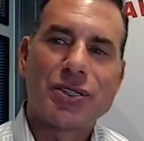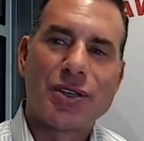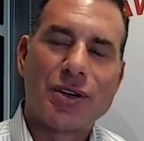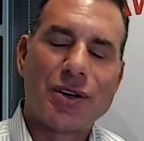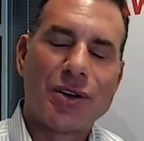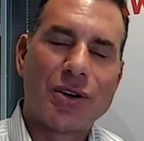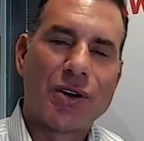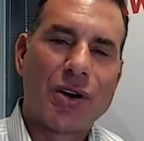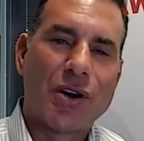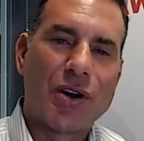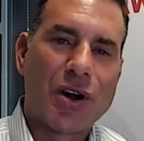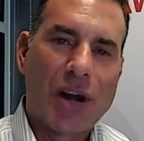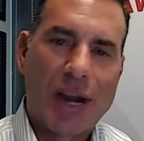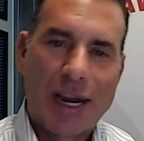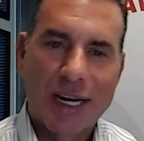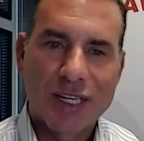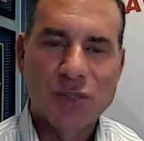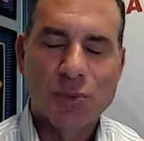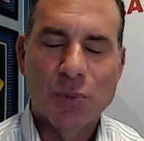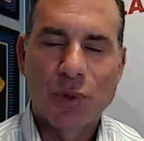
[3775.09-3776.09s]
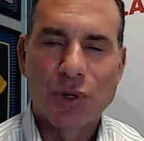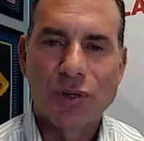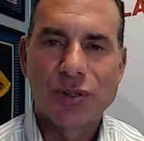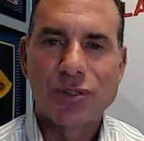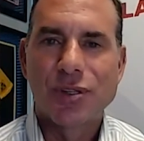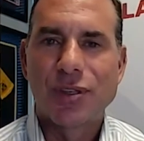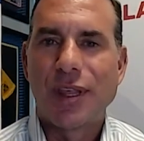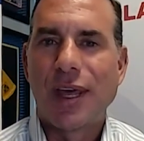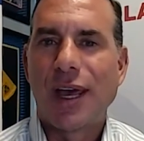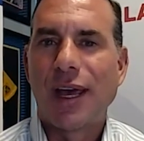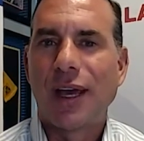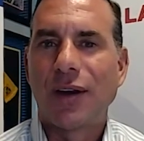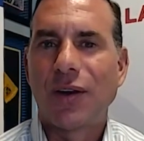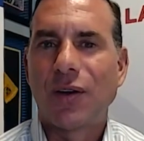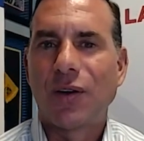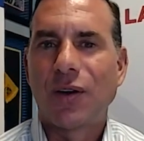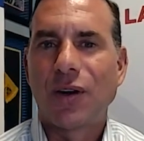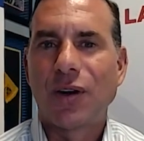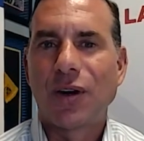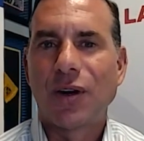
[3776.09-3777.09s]
There are experts that
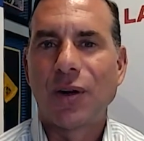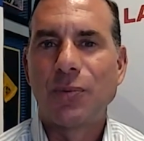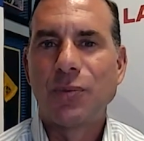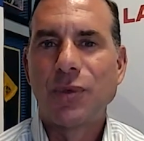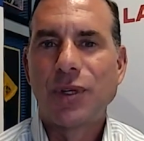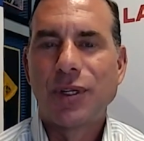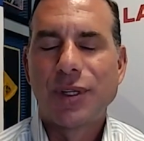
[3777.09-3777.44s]
are